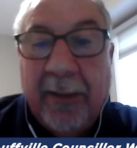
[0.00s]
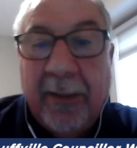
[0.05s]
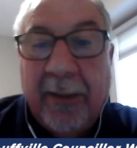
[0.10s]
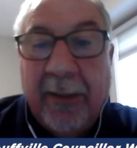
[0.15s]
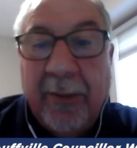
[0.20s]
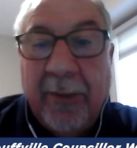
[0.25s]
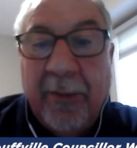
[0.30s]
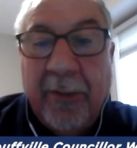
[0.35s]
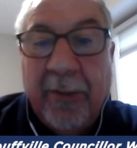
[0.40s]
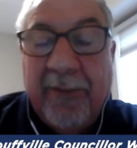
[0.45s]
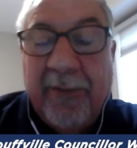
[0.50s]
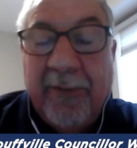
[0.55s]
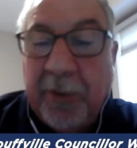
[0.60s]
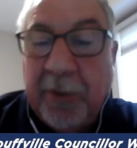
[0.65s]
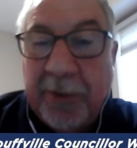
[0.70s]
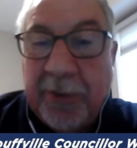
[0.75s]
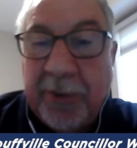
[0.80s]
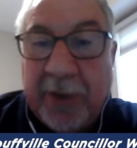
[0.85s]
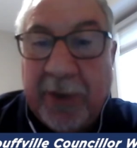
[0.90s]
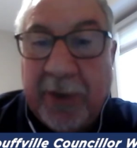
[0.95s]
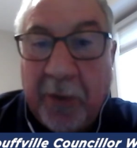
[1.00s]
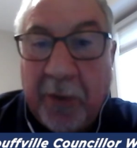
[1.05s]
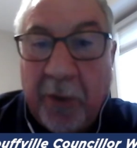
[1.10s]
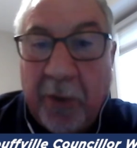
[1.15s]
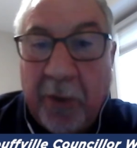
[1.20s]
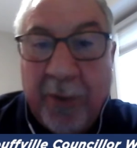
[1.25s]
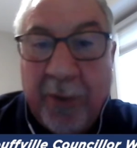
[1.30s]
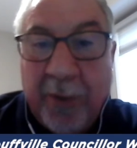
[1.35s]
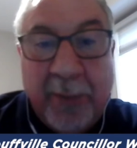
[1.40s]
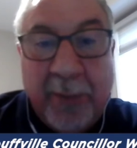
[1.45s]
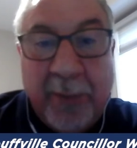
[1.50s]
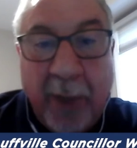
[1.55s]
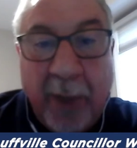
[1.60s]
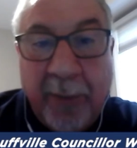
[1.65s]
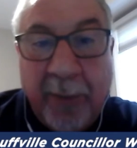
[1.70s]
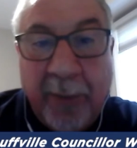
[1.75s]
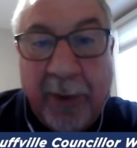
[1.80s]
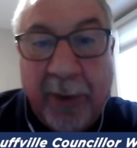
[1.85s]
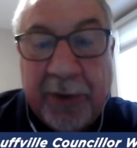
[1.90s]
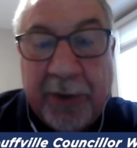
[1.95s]
We've increased our home and
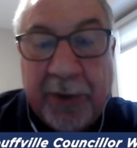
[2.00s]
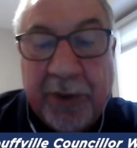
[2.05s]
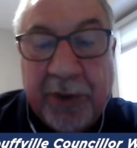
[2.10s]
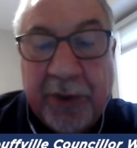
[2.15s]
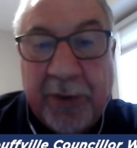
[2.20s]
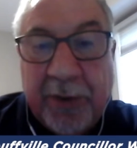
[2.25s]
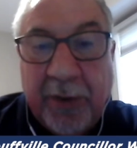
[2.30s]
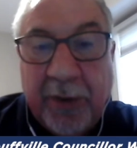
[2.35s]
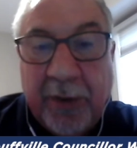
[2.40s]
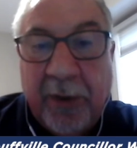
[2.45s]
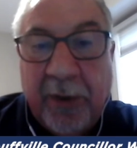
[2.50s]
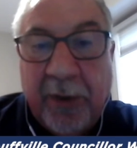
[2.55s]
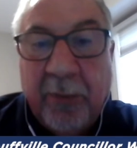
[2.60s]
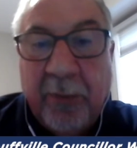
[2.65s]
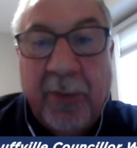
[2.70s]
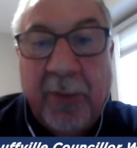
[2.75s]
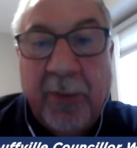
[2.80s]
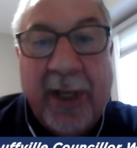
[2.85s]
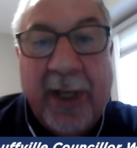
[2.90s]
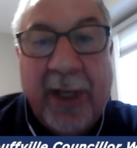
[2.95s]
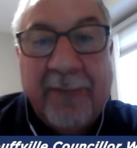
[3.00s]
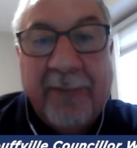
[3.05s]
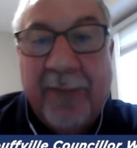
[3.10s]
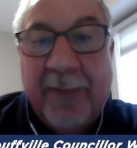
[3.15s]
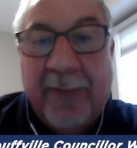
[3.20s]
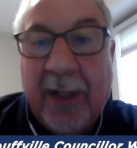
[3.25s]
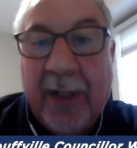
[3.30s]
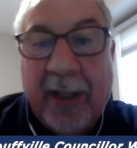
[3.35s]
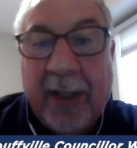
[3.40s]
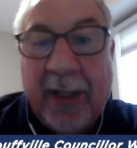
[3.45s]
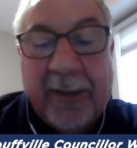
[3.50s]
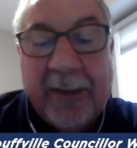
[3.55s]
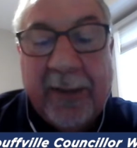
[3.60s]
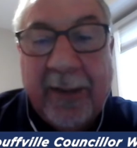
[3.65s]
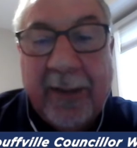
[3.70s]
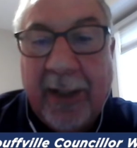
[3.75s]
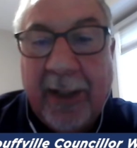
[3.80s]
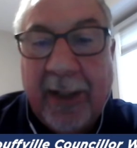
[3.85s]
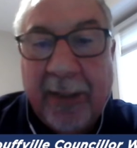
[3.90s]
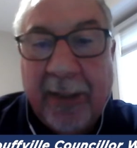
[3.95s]
population. We have not
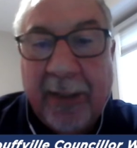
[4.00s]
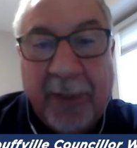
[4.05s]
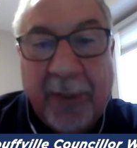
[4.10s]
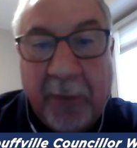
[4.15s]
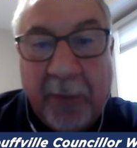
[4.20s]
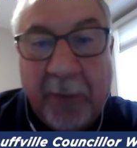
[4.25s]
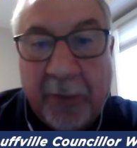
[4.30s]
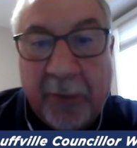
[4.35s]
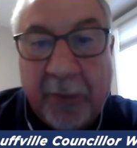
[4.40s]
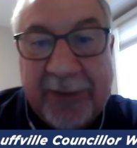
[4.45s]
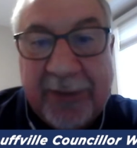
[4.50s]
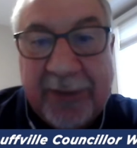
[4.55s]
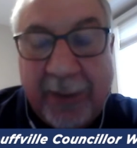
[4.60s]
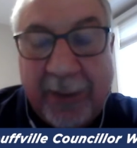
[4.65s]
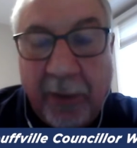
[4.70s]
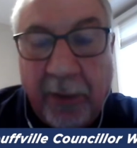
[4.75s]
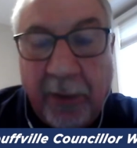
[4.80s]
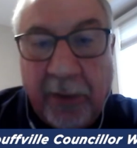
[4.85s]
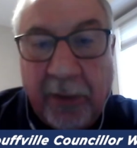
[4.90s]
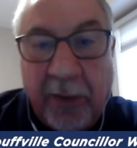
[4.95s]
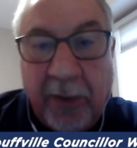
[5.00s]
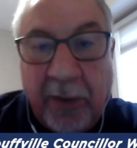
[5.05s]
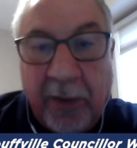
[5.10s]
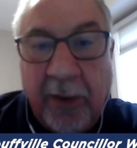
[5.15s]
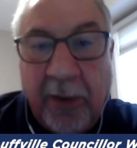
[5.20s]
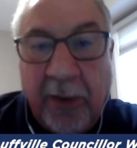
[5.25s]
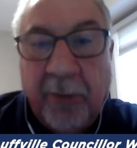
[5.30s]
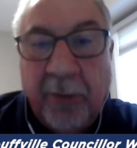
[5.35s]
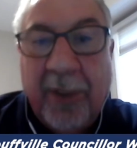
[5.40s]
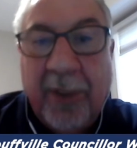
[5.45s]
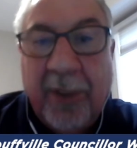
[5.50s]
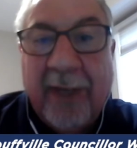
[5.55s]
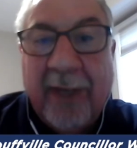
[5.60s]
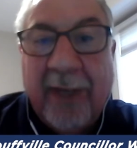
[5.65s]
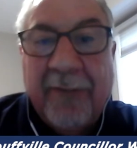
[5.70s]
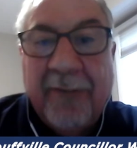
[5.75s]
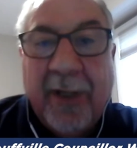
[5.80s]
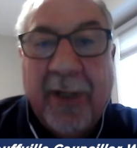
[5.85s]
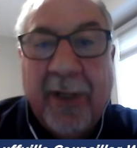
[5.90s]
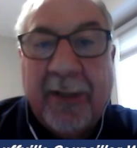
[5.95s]
helped our roads at all. We have
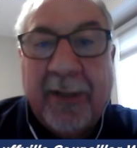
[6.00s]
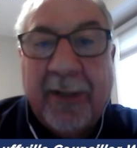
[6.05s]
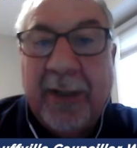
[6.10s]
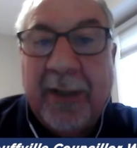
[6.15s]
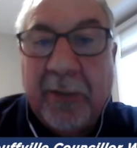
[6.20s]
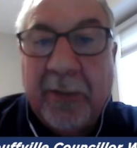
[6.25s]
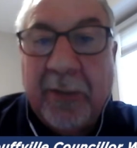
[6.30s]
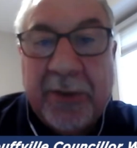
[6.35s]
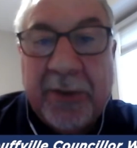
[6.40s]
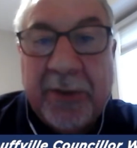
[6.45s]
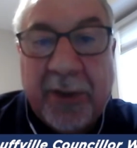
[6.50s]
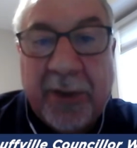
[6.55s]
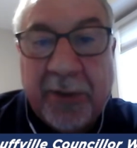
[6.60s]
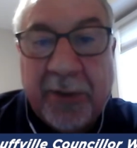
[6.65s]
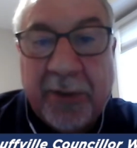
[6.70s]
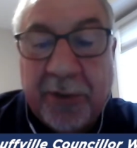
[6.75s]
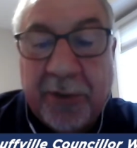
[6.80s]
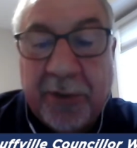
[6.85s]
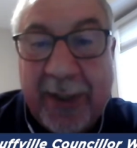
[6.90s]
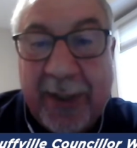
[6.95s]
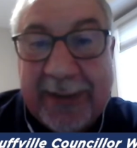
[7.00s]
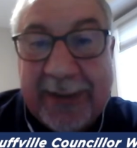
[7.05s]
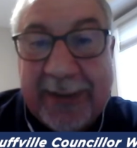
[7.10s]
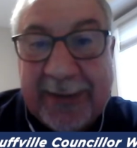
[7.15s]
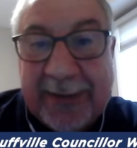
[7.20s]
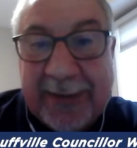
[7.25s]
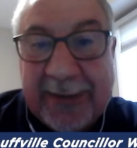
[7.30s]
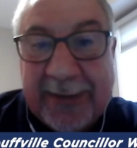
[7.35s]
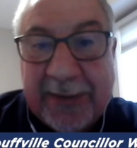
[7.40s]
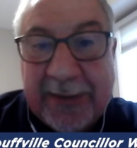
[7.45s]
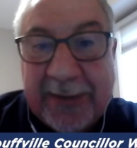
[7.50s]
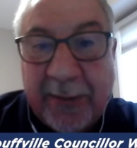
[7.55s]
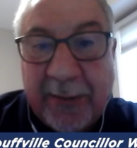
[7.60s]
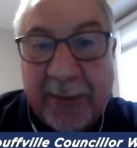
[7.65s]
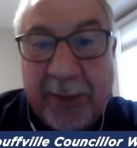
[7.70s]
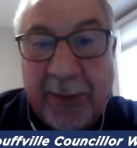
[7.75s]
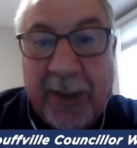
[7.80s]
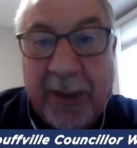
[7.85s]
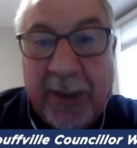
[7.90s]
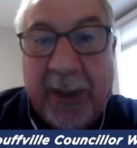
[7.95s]
not increased our transit system,
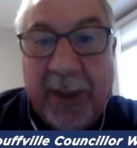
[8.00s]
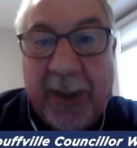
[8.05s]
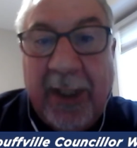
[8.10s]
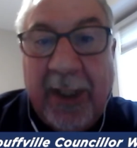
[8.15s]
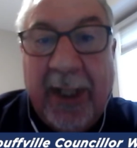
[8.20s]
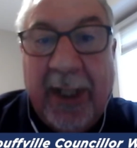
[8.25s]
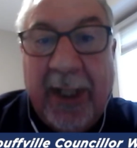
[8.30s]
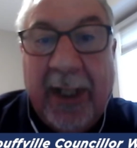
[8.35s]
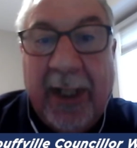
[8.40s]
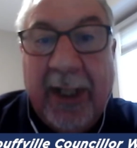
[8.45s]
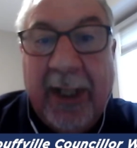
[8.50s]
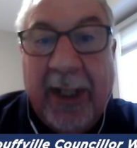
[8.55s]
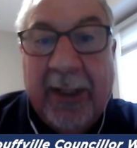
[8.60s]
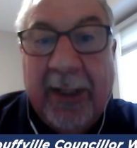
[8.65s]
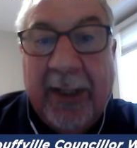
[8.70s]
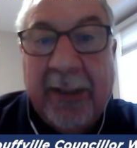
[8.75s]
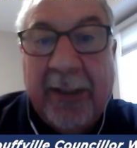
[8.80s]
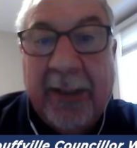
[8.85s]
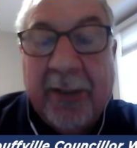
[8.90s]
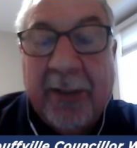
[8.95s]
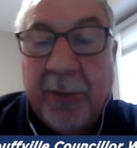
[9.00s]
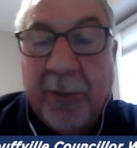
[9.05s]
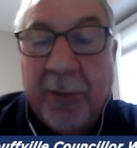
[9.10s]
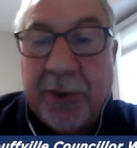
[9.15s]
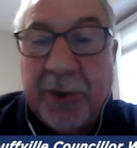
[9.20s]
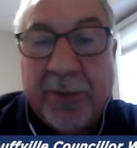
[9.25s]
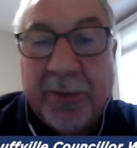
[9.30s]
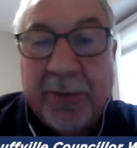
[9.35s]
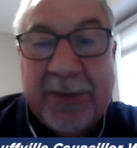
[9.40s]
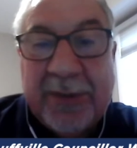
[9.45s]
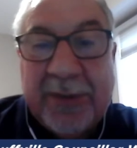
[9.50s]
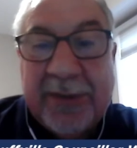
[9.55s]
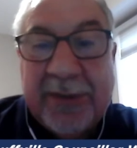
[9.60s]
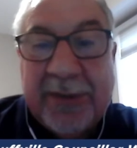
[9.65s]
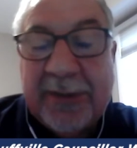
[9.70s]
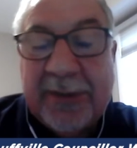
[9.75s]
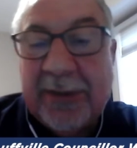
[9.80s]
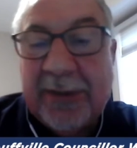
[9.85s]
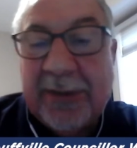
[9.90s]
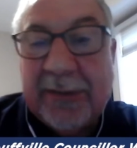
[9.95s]
and commercial
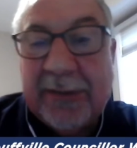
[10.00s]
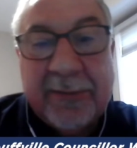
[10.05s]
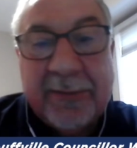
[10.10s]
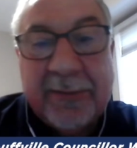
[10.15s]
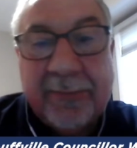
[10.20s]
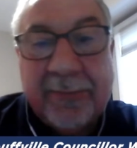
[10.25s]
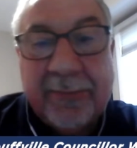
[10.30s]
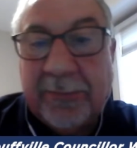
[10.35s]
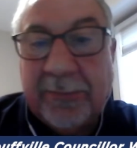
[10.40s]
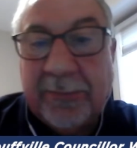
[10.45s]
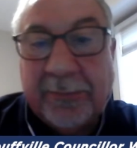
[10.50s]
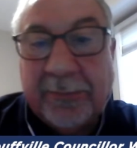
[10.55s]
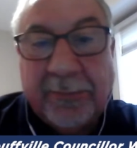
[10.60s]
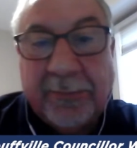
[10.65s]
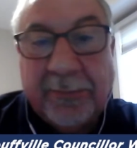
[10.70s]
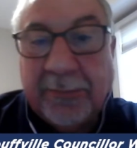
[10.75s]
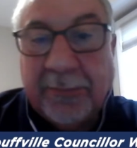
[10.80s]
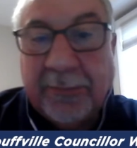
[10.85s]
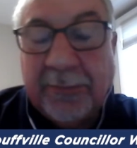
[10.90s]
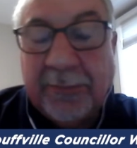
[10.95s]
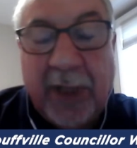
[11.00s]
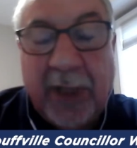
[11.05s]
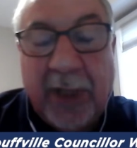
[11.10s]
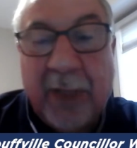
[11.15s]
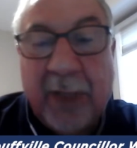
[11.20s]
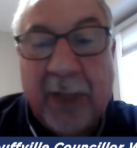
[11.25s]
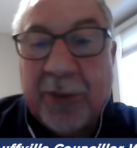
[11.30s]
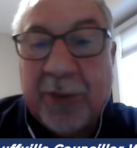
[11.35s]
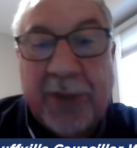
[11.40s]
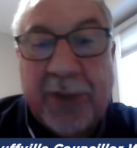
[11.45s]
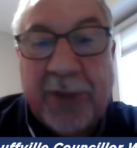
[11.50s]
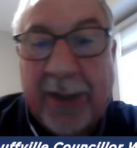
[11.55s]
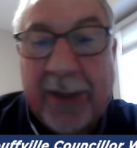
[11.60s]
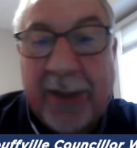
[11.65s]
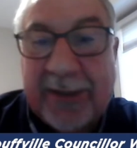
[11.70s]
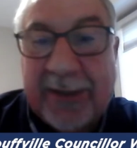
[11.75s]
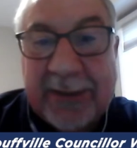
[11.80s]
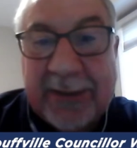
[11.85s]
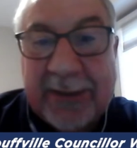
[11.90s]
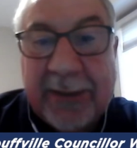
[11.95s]
business is almost
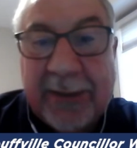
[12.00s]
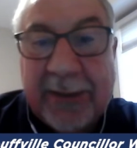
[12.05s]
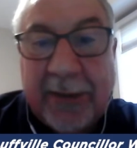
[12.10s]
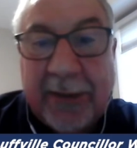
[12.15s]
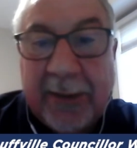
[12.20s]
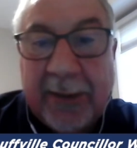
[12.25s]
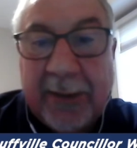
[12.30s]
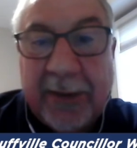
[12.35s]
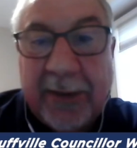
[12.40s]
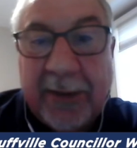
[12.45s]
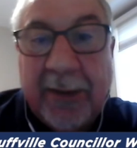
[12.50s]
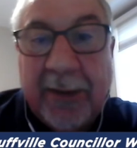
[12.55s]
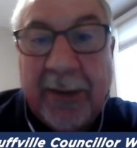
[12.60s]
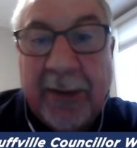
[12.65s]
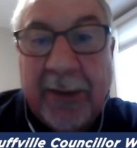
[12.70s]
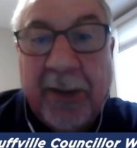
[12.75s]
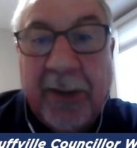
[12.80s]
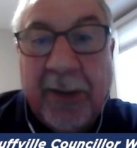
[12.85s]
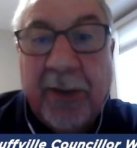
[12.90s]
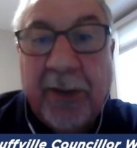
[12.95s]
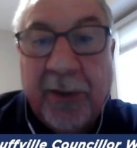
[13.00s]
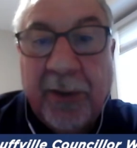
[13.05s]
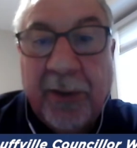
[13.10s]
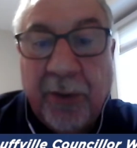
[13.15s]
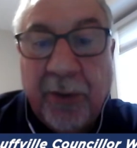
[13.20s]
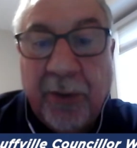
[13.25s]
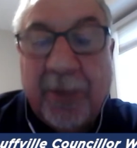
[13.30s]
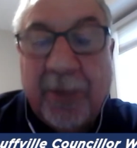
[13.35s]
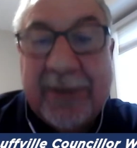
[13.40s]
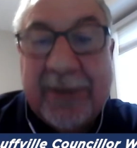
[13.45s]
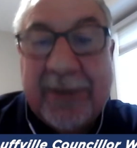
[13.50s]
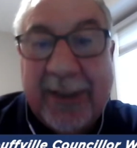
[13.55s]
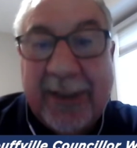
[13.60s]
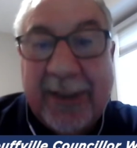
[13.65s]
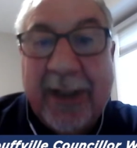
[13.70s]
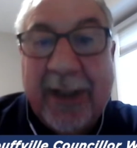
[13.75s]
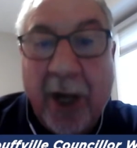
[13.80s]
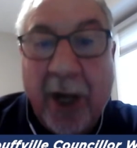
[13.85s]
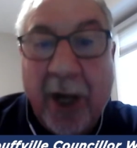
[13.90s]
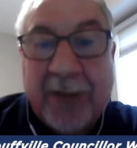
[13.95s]
non-existent to a
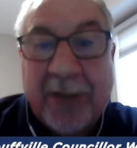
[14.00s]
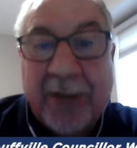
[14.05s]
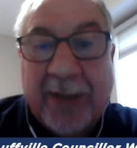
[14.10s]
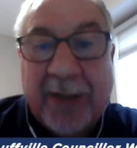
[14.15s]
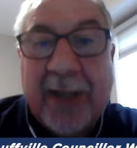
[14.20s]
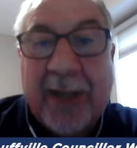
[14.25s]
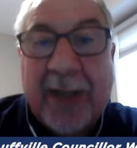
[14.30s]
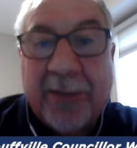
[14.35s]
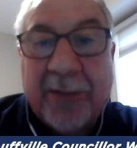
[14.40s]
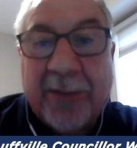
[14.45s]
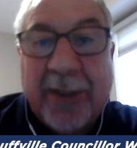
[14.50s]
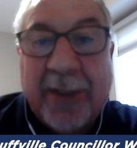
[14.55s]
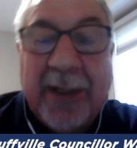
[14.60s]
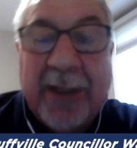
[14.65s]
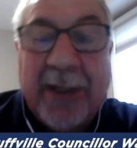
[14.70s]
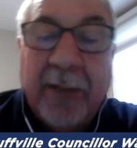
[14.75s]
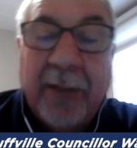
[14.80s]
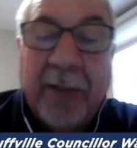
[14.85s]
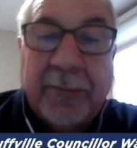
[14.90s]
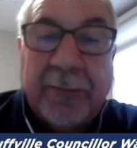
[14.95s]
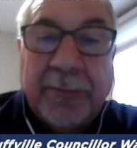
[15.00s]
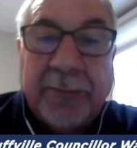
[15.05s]
city our size right now.